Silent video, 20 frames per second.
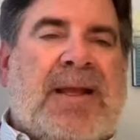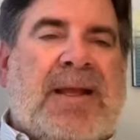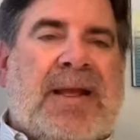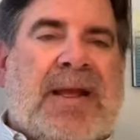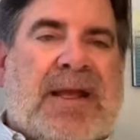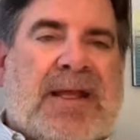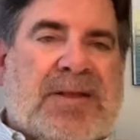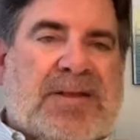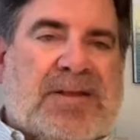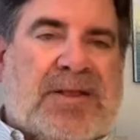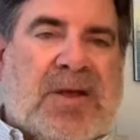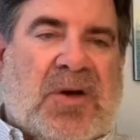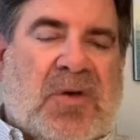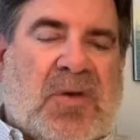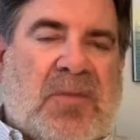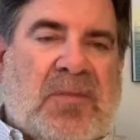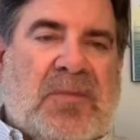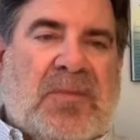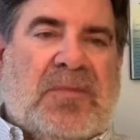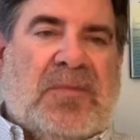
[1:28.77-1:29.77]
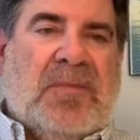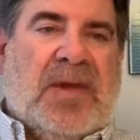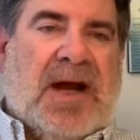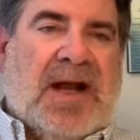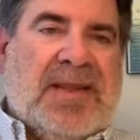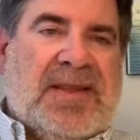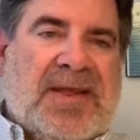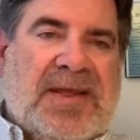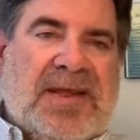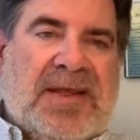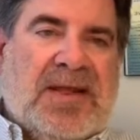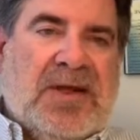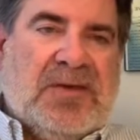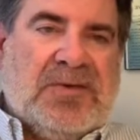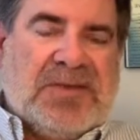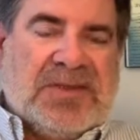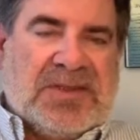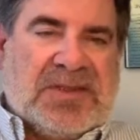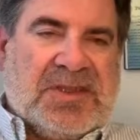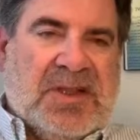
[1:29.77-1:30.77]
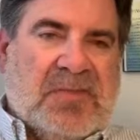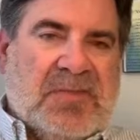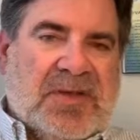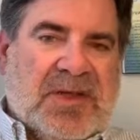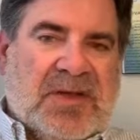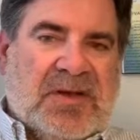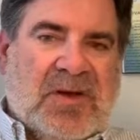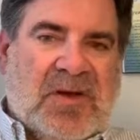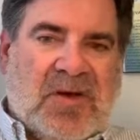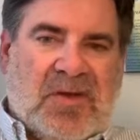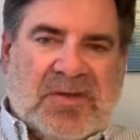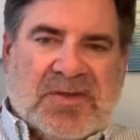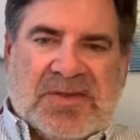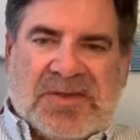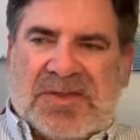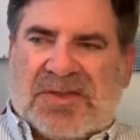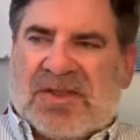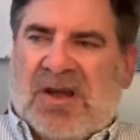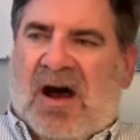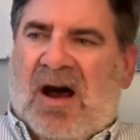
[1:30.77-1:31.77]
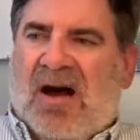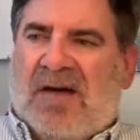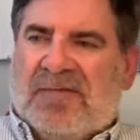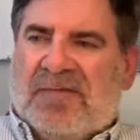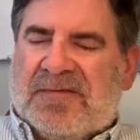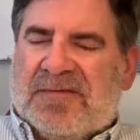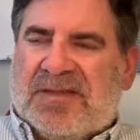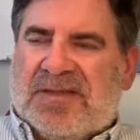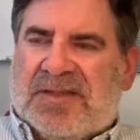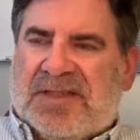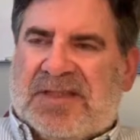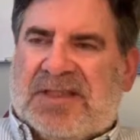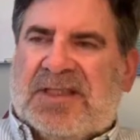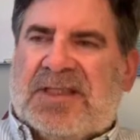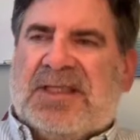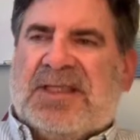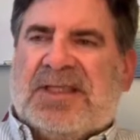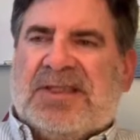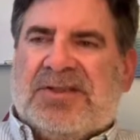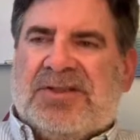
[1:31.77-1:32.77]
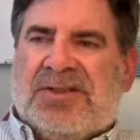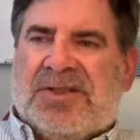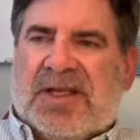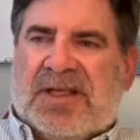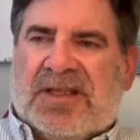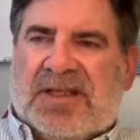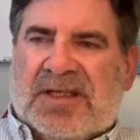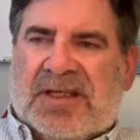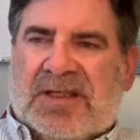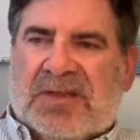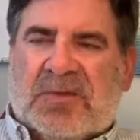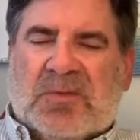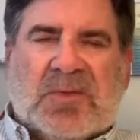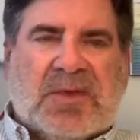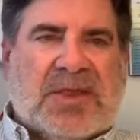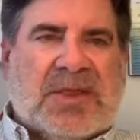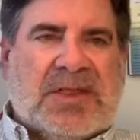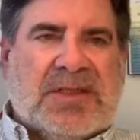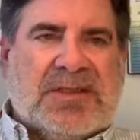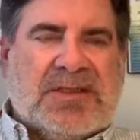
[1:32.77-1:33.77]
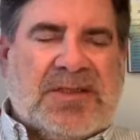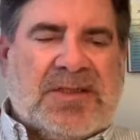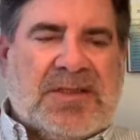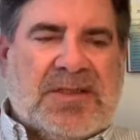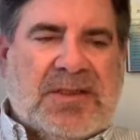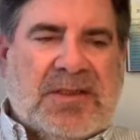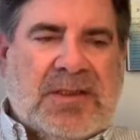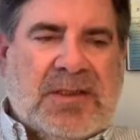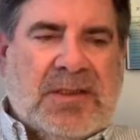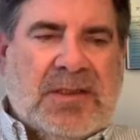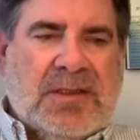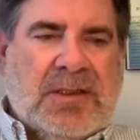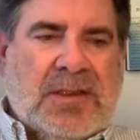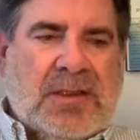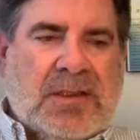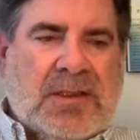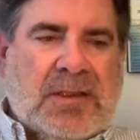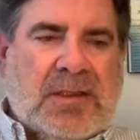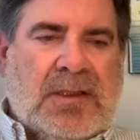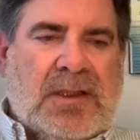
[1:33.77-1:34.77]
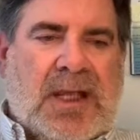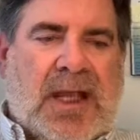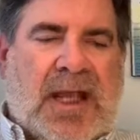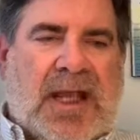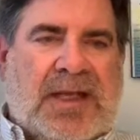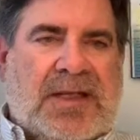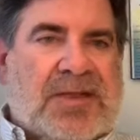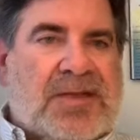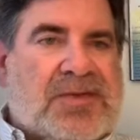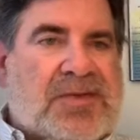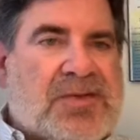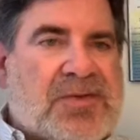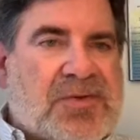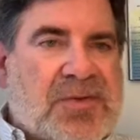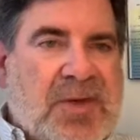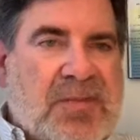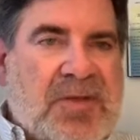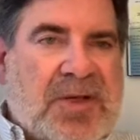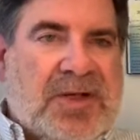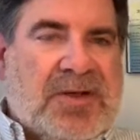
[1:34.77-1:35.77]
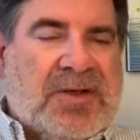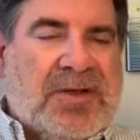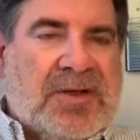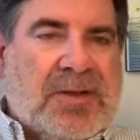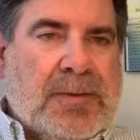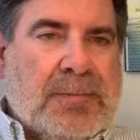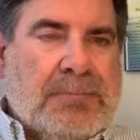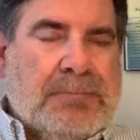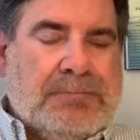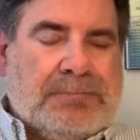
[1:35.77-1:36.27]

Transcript: And so I then go to something called SoftTeach, I think it was, a distributor